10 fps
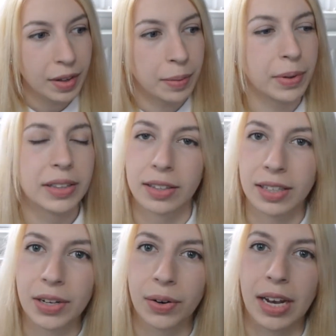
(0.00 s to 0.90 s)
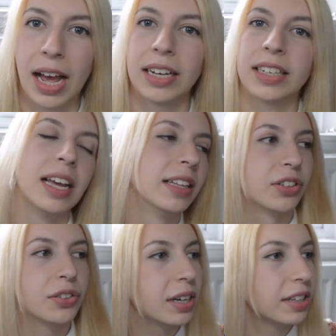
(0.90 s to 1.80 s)
but sacred land, and
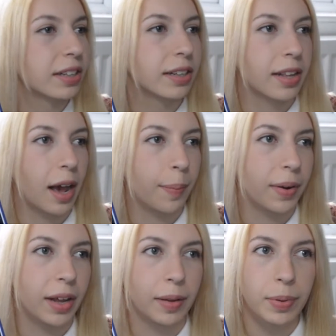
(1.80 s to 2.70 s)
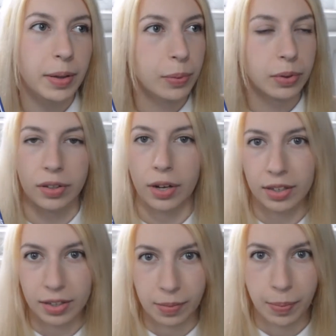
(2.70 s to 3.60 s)
strange things happening, people start
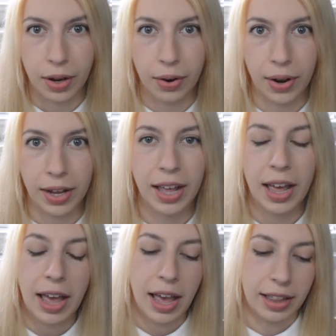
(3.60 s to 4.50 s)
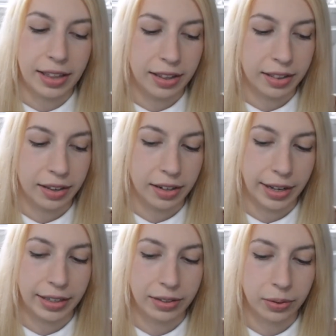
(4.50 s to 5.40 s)
disappearing, and then the
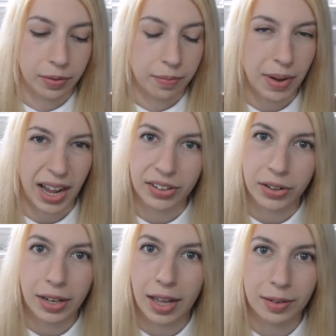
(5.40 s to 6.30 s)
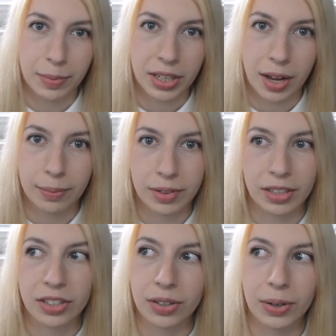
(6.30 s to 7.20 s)
like sort of magical element comes
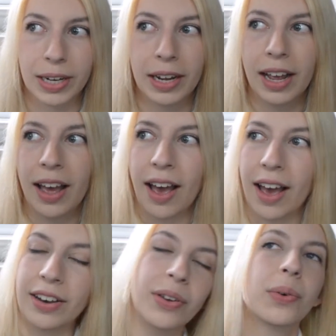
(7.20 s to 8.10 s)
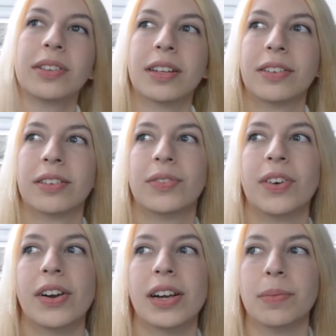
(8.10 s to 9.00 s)
into it, and it all sounds
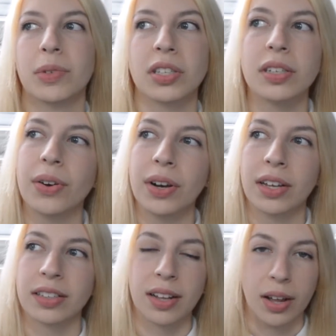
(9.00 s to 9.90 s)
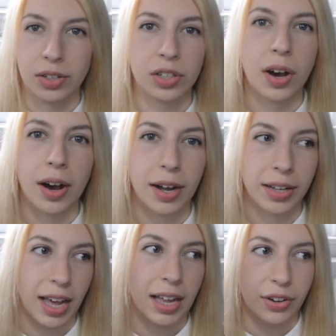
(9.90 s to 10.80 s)
very mysterious and
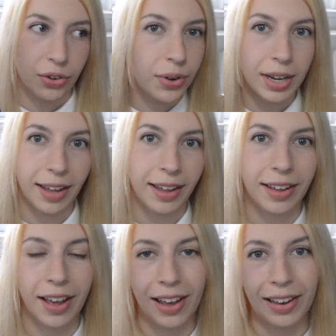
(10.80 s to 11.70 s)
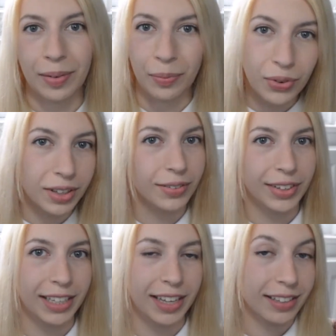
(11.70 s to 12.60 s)
dark and intriguing, and I'm
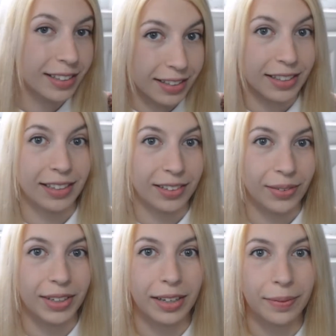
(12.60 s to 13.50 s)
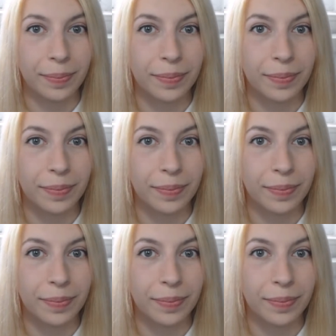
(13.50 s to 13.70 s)
really excited to read it.